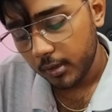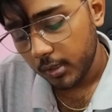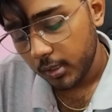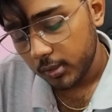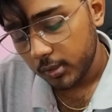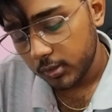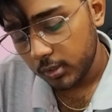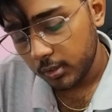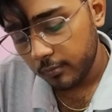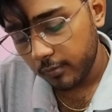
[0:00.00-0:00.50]

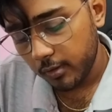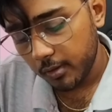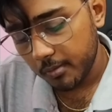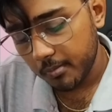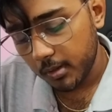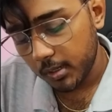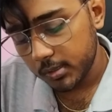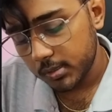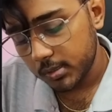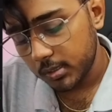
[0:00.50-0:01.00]
So we
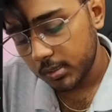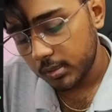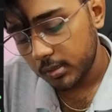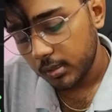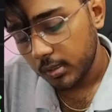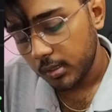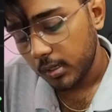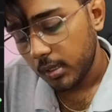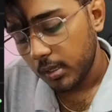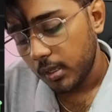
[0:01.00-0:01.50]
merged it.
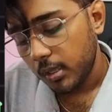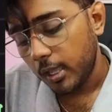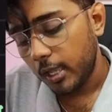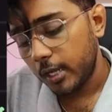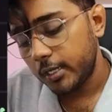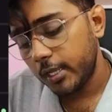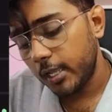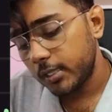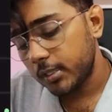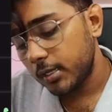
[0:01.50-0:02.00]
And
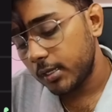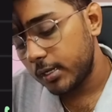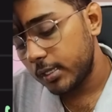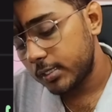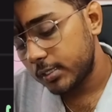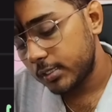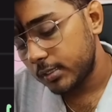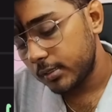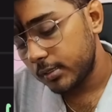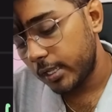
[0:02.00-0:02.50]
take the
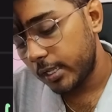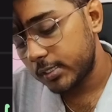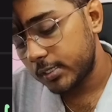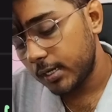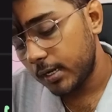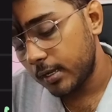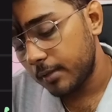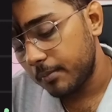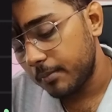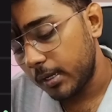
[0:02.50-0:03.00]
next
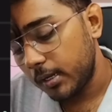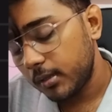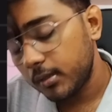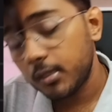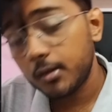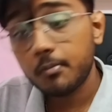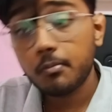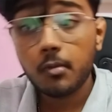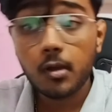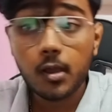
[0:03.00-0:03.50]
element,
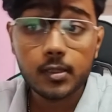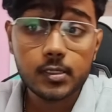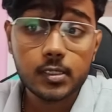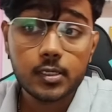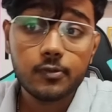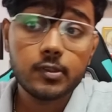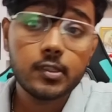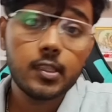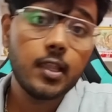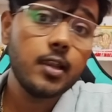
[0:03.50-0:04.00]
then merge it
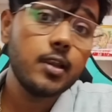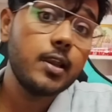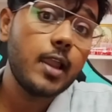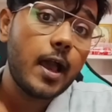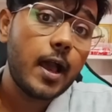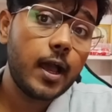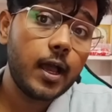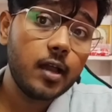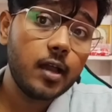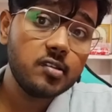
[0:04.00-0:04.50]
with the
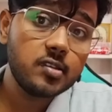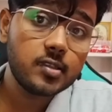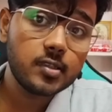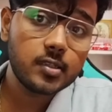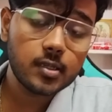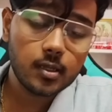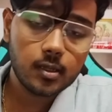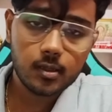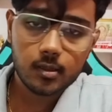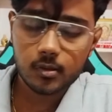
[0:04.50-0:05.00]
last
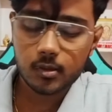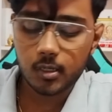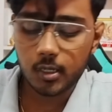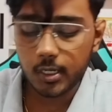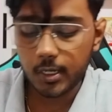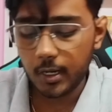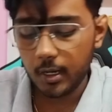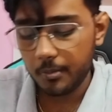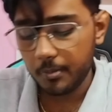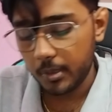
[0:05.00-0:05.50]
third
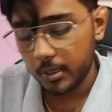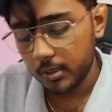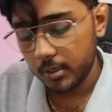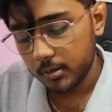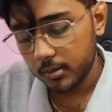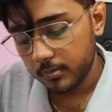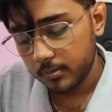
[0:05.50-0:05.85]
element.